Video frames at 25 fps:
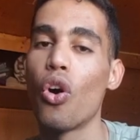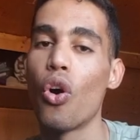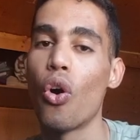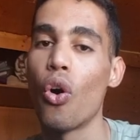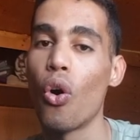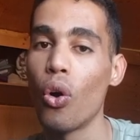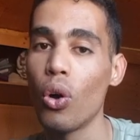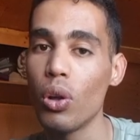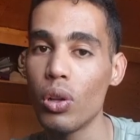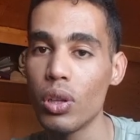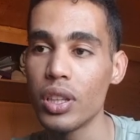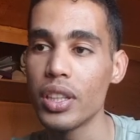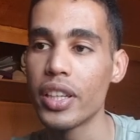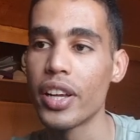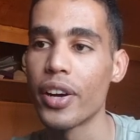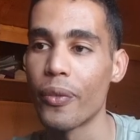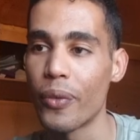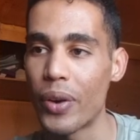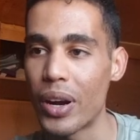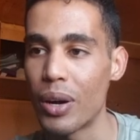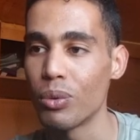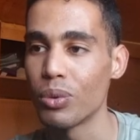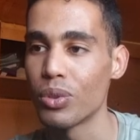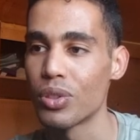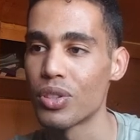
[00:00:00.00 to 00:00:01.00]
all the
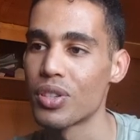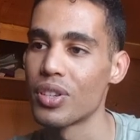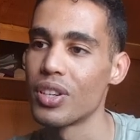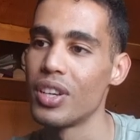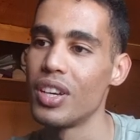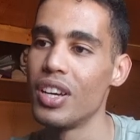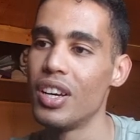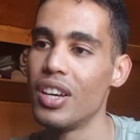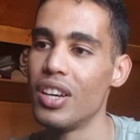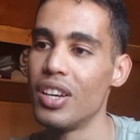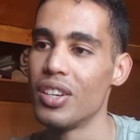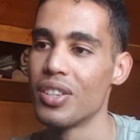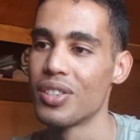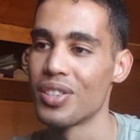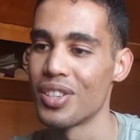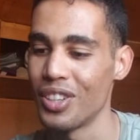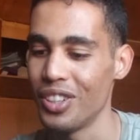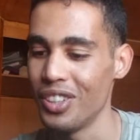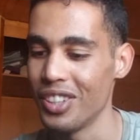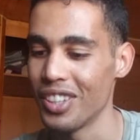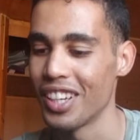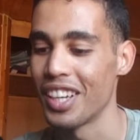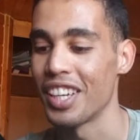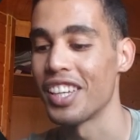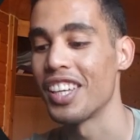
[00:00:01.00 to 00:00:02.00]
routes.
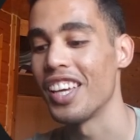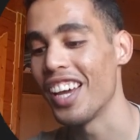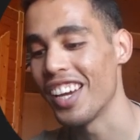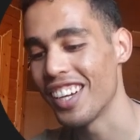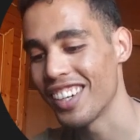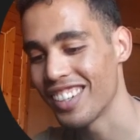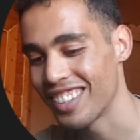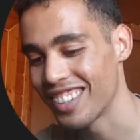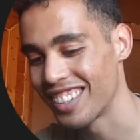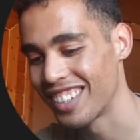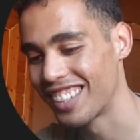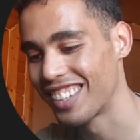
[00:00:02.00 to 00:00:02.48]
So again,